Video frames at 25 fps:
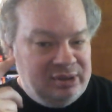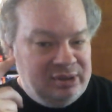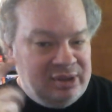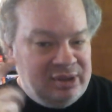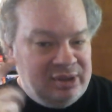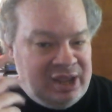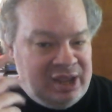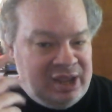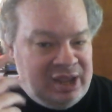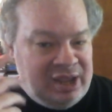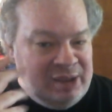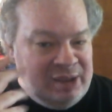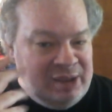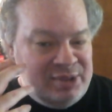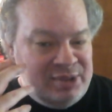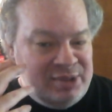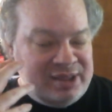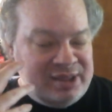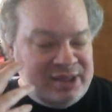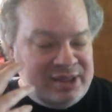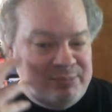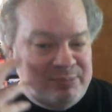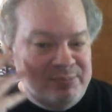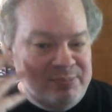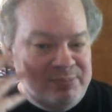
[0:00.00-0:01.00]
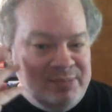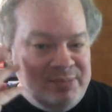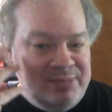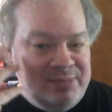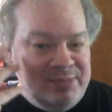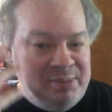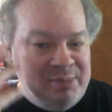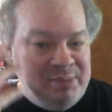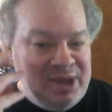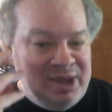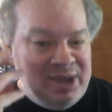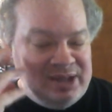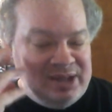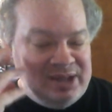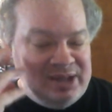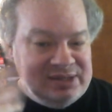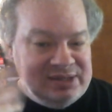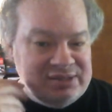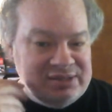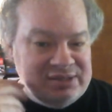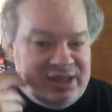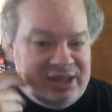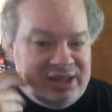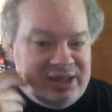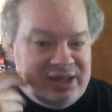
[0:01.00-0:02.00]
my mind is
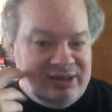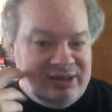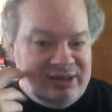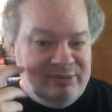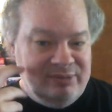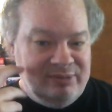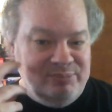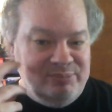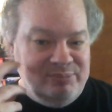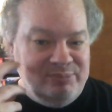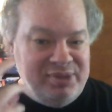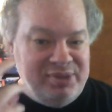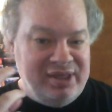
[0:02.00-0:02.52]
like a big,